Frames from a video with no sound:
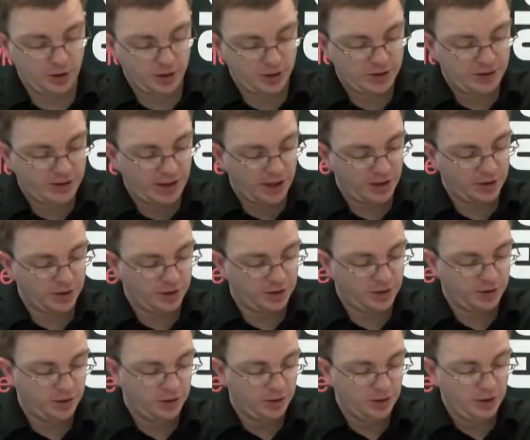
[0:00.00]
standard
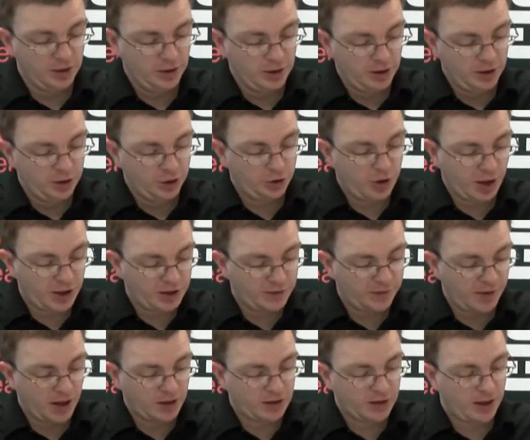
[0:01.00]

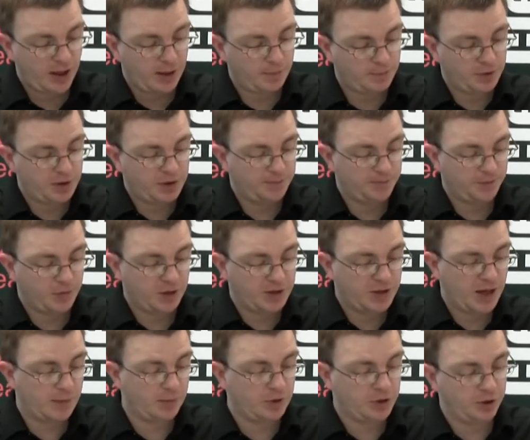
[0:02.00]
transverse clamps, the
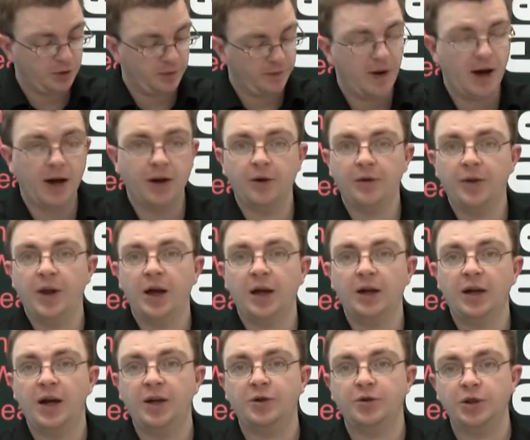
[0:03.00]
same as you'll find on their
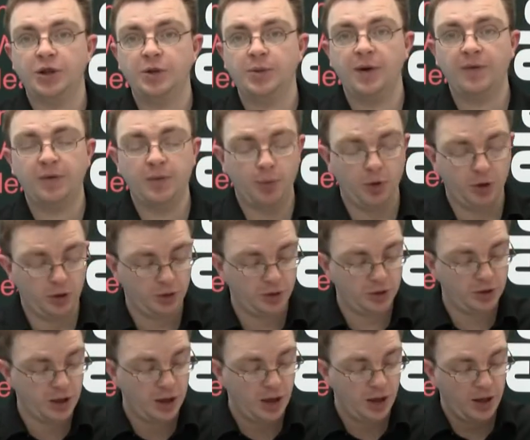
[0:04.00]
glider and swift
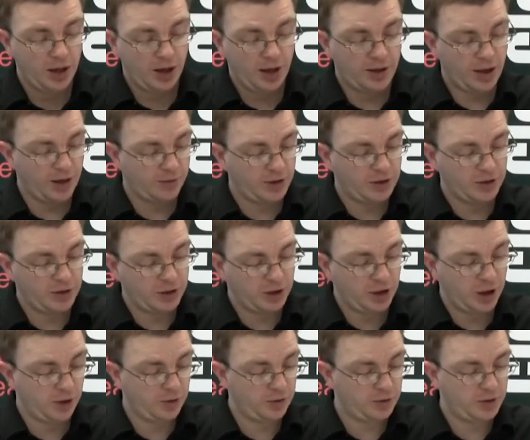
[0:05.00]
poles, and they're easy
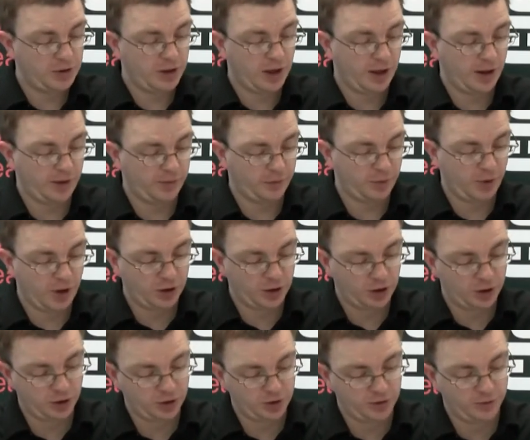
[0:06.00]
to use. They have quite
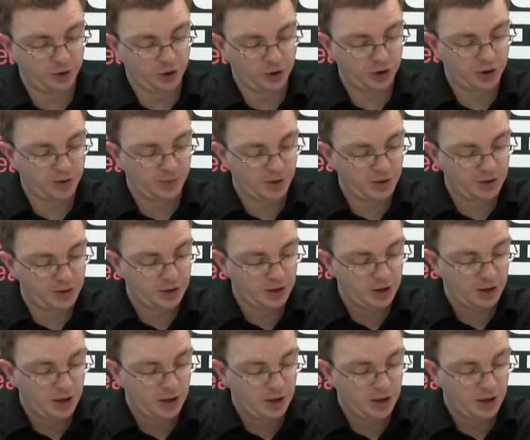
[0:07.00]
a lot of adjustment.